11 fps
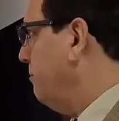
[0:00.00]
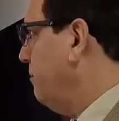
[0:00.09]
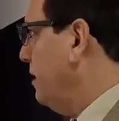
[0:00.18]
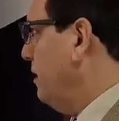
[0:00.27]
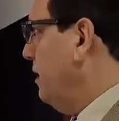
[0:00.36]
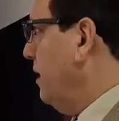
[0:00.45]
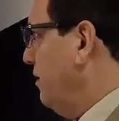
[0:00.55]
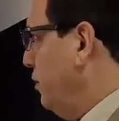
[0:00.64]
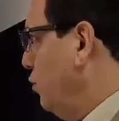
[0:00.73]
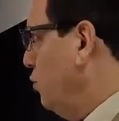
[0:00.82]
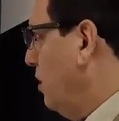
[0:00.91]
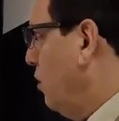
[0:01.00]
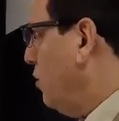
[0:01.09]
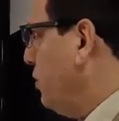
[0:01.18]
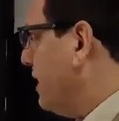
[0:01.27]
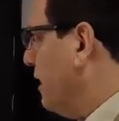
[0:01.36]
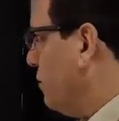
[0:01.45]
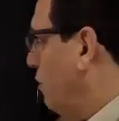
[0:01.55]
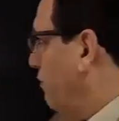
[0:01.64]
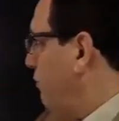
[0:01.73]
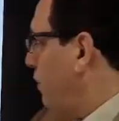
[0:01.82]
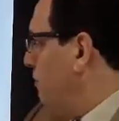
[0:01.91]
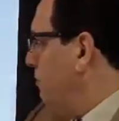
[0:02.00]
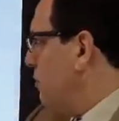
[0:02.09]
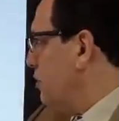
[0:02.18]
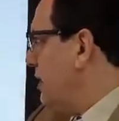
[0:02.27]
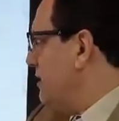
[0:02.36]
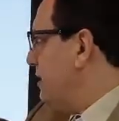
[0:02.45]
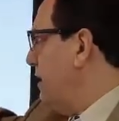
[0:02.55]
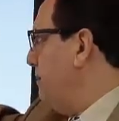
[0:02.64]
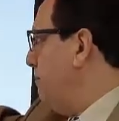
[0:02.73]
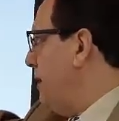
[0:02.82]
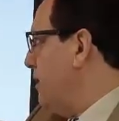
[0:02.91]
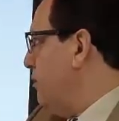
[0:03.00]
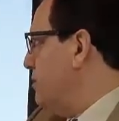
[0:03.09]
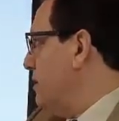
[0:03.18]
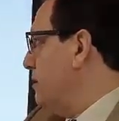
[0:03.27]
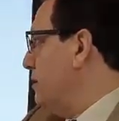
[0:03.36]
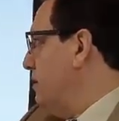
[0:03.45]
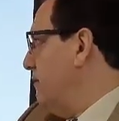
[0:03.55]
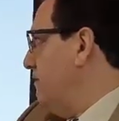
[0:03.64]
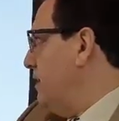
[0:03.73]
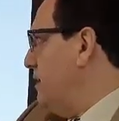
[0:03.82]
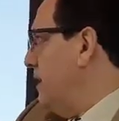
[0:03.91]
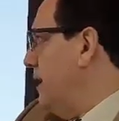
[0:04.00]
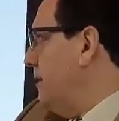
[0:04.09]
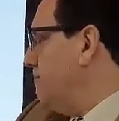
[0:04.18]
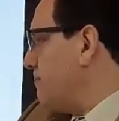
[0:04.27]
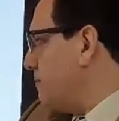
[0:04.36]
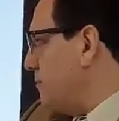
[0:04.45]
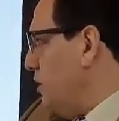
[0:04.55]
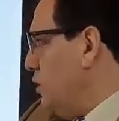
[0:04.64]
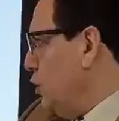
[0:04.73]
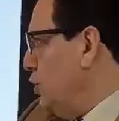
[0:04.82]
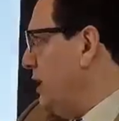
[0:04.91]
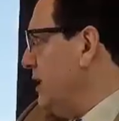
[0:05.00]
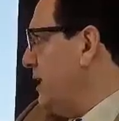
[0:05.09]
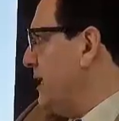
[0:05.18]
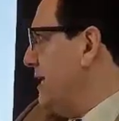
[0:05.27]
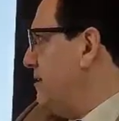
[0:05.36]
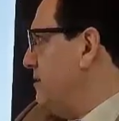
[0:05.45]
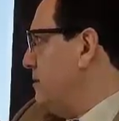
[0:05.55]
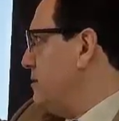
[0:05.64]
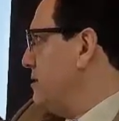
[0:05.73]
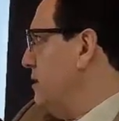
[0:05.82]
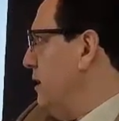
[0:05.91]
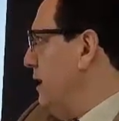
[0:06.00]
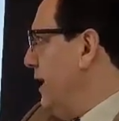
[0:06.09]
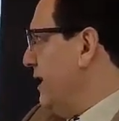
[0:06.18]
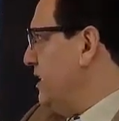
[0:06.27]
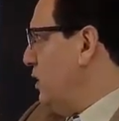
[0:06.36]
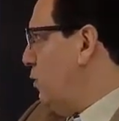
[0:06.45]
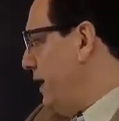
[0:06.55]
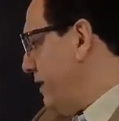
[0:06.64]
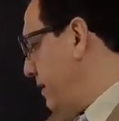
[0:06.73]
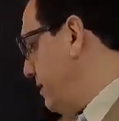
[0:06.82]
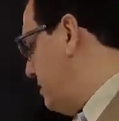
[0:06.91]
limb? Or you can go from contralateral limb by using the contralateral catheters and get the wire